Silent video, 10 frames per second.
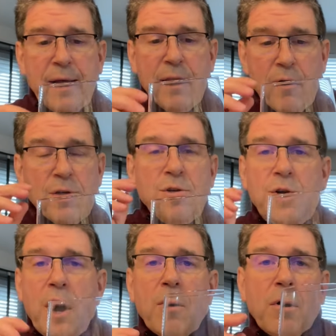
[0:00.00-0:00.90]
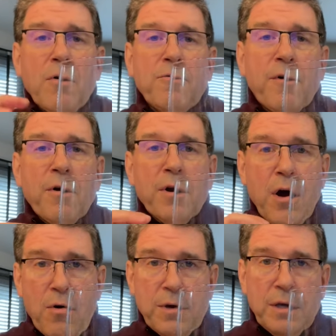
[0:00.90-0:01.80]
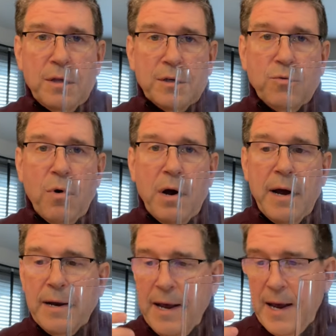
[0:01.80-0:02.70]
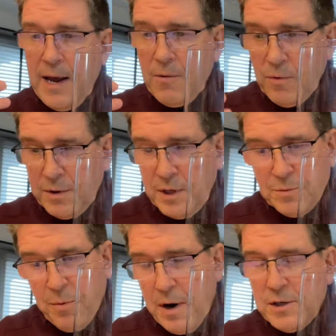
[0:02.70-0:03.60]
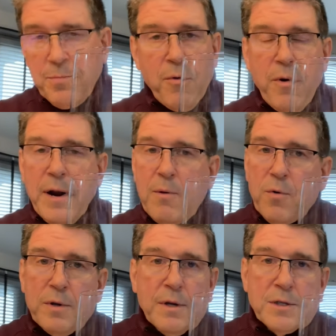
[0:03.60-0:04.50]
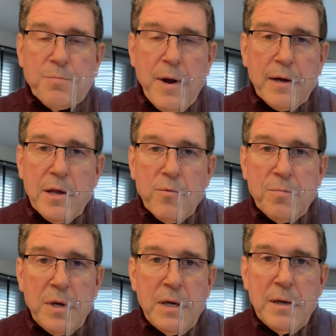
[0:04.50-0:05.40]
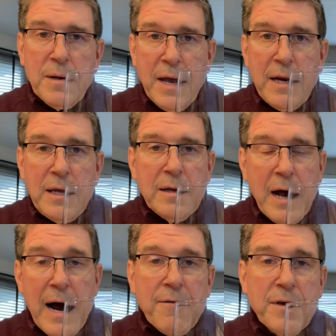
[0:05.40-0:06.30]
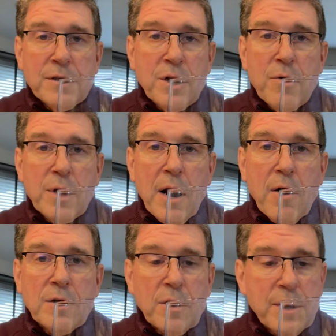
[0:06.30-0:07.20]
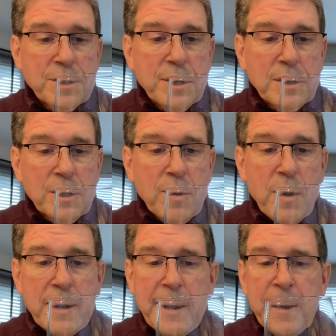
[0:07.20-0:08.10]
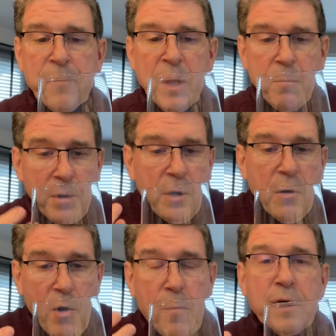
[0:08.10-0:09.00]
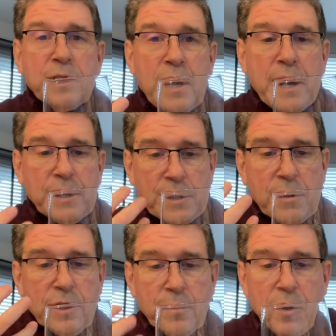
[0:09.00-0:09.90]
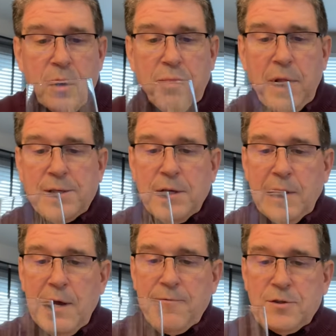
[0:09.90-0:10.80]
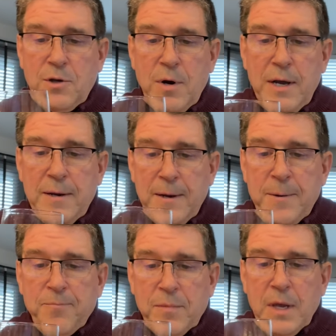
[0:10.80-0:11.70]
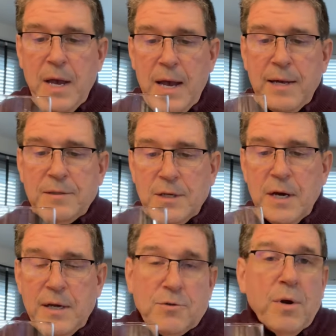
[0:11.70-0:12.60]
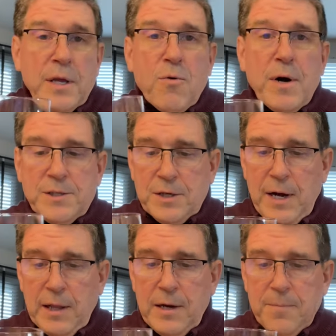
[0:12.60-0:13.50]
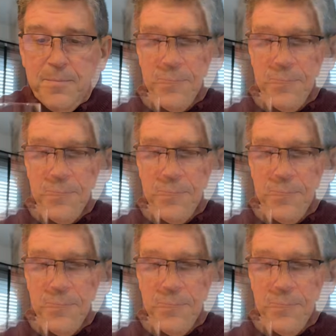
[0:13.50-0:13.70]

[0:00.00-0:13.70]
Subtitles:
There is no overt oak in this wine. And with this price point, I wouldn't expect there would be any obvious oak characteristic to it. But the aroma is nice. There's some good pleasant lift to it. And it's really quite solid.